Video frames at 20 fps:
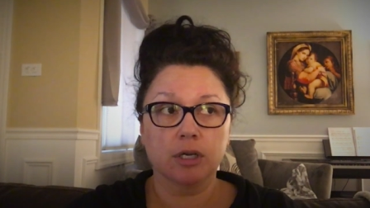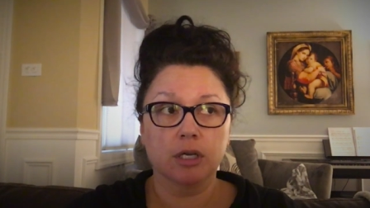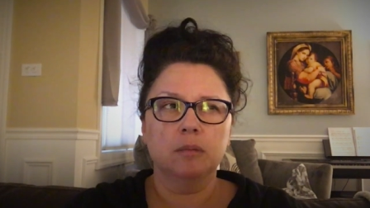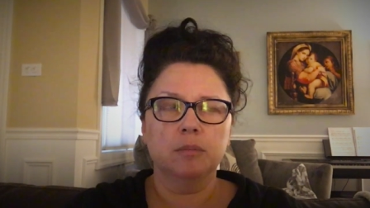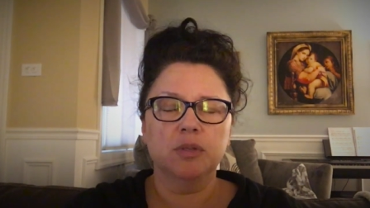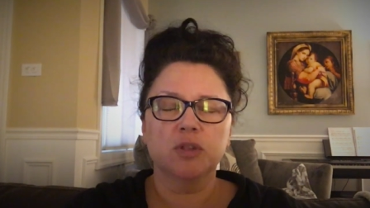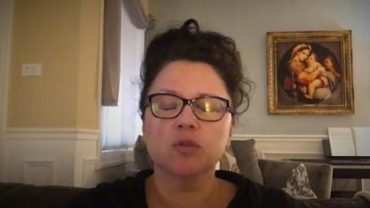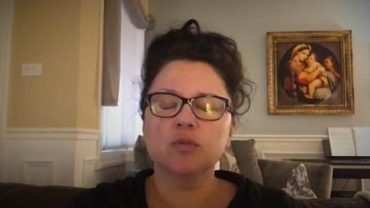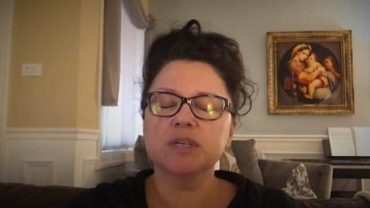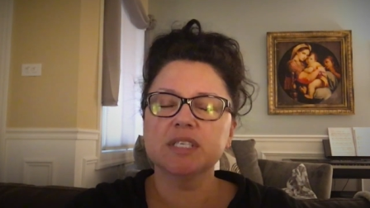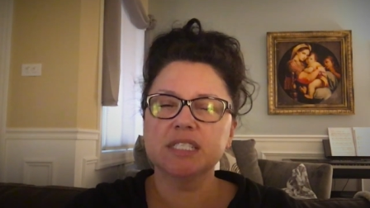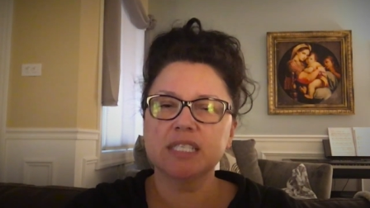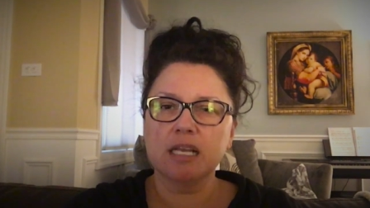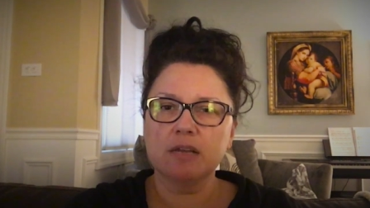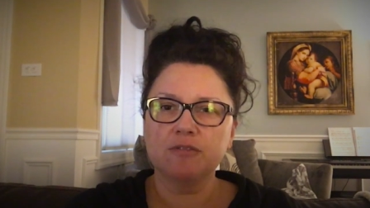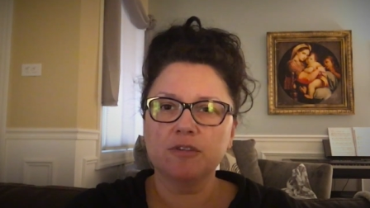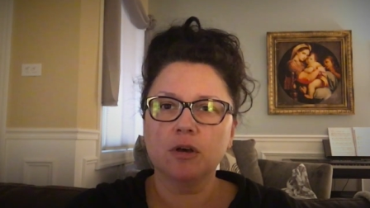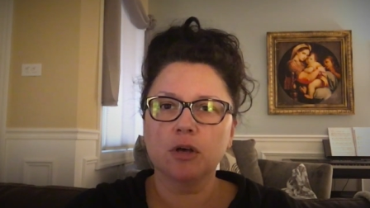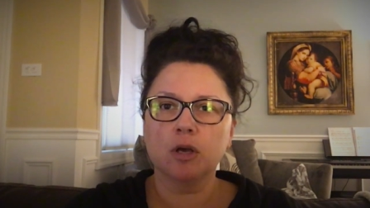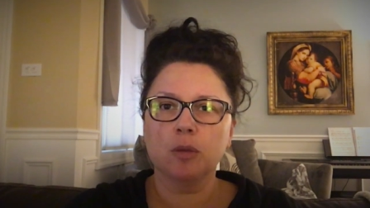But the reason I
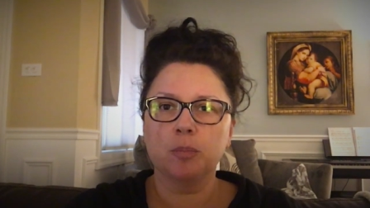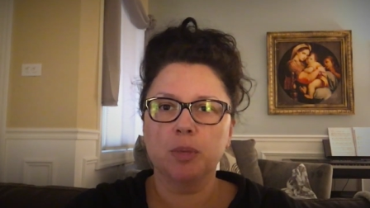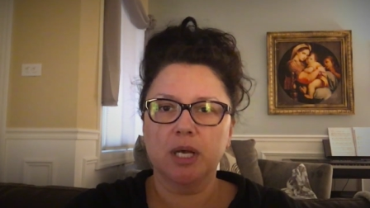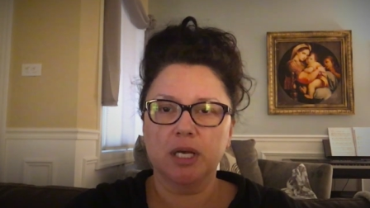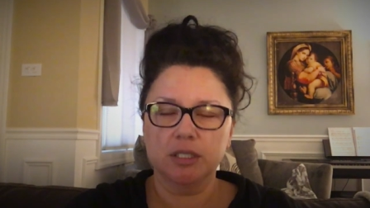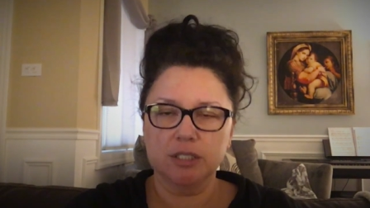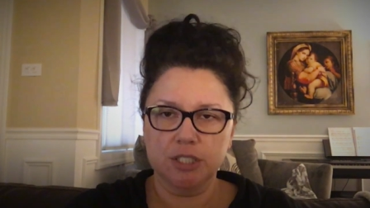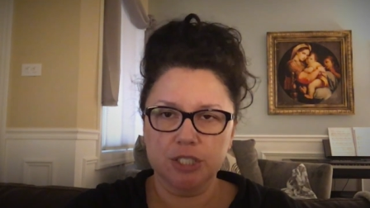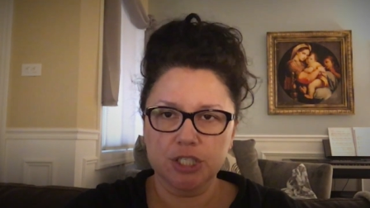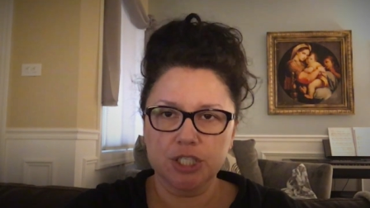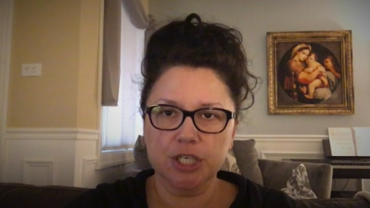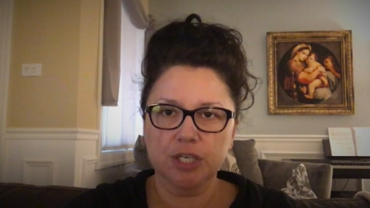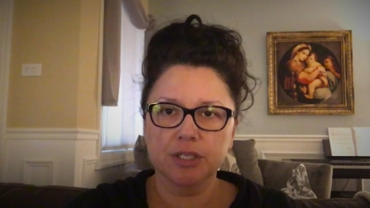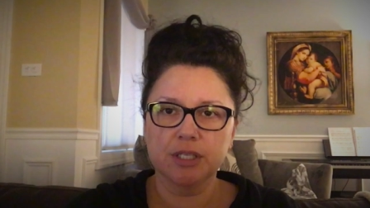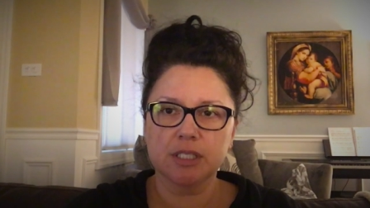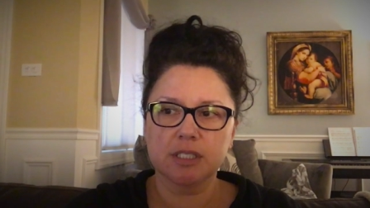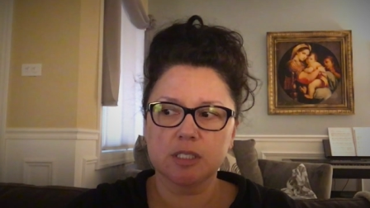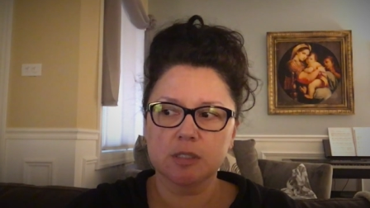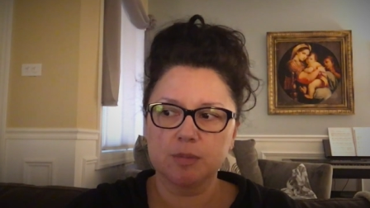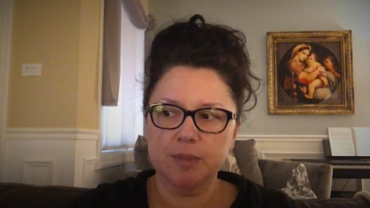felt compelled to share
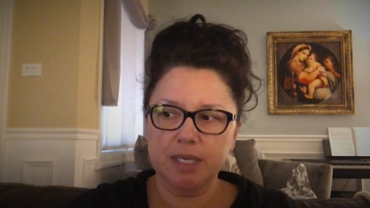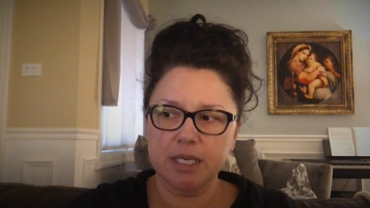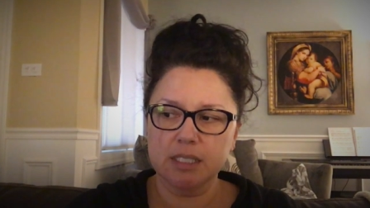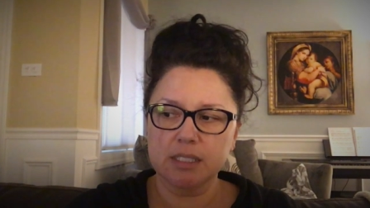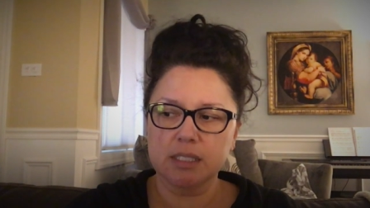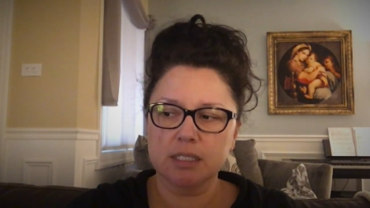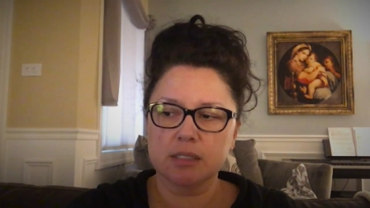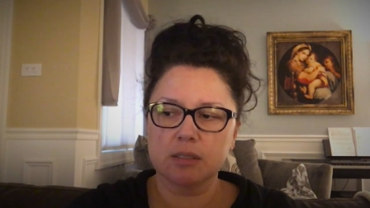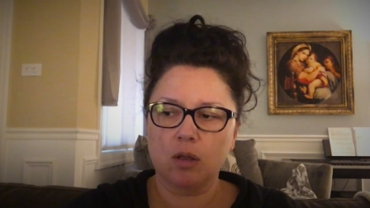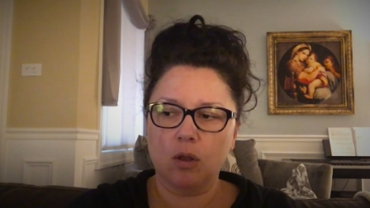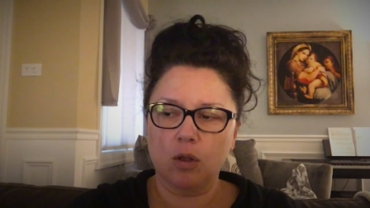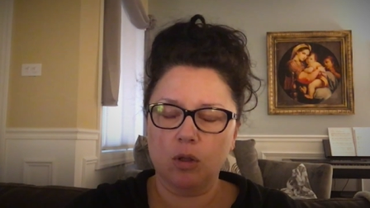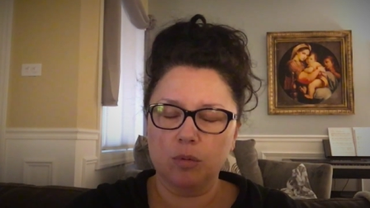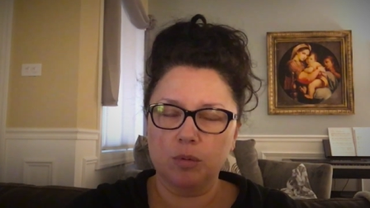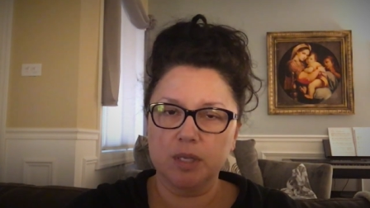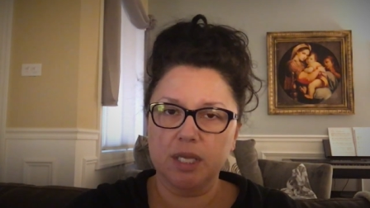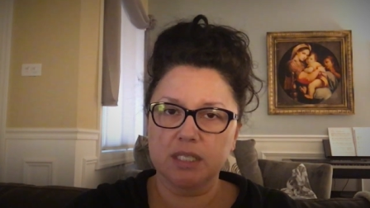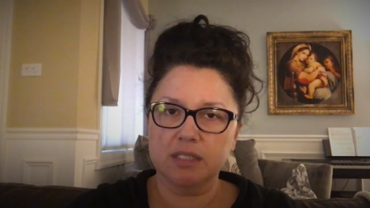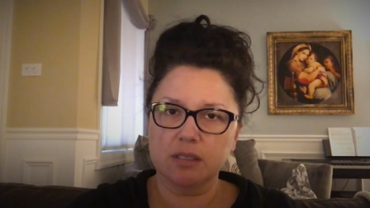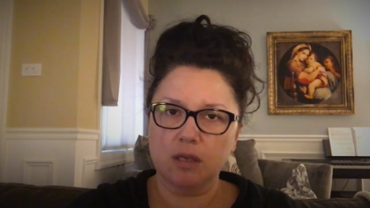this is because it's all
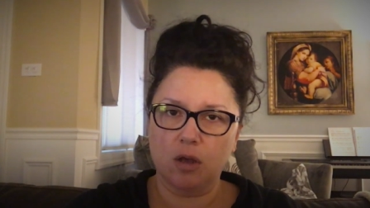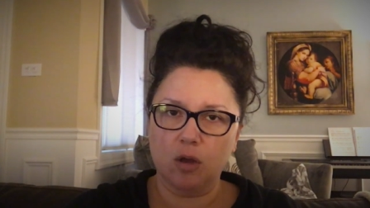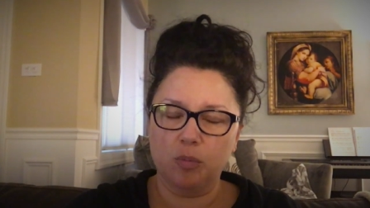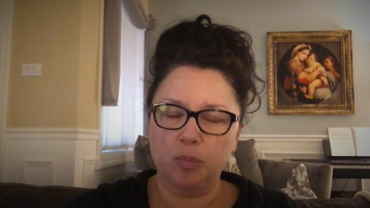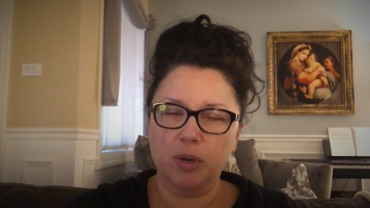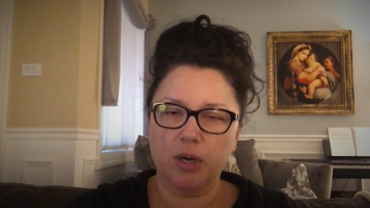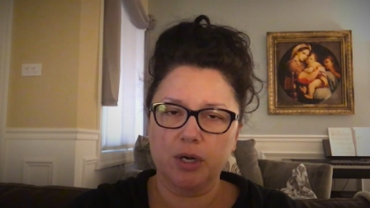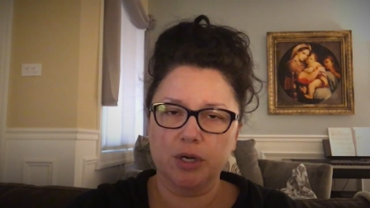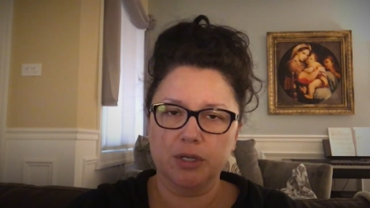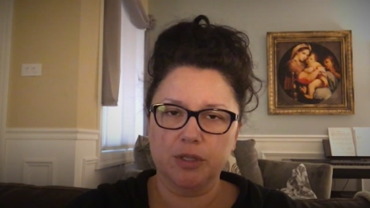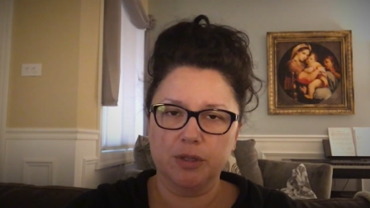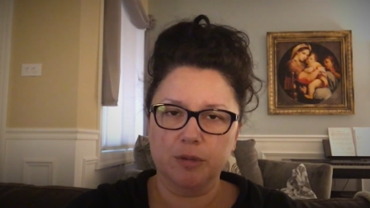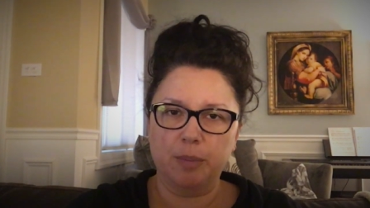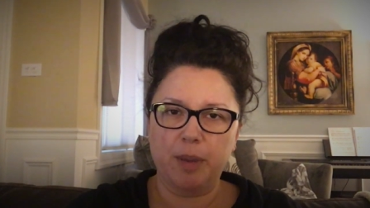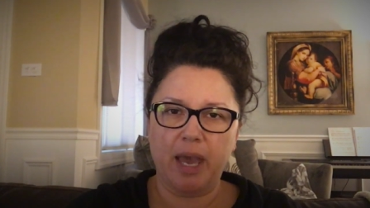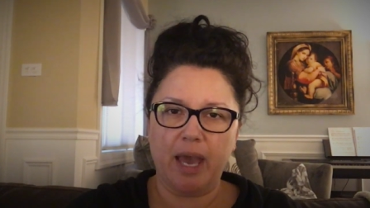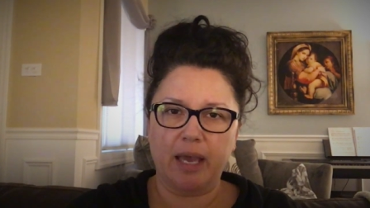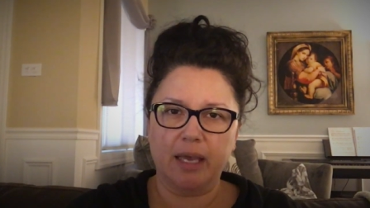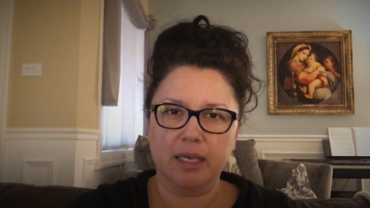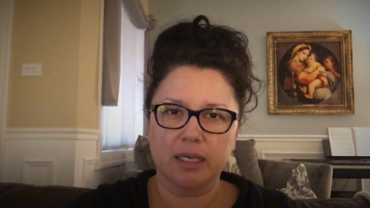part of the
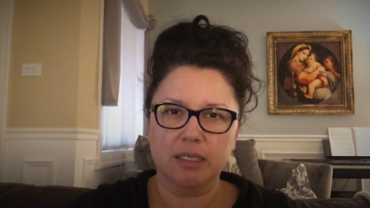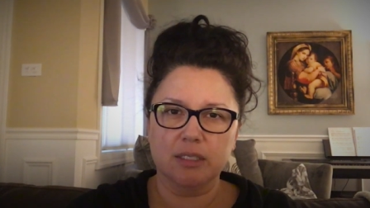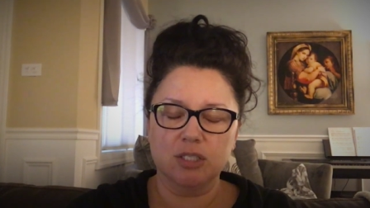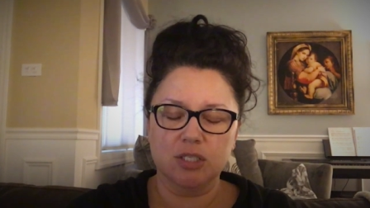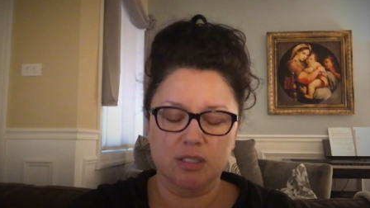package.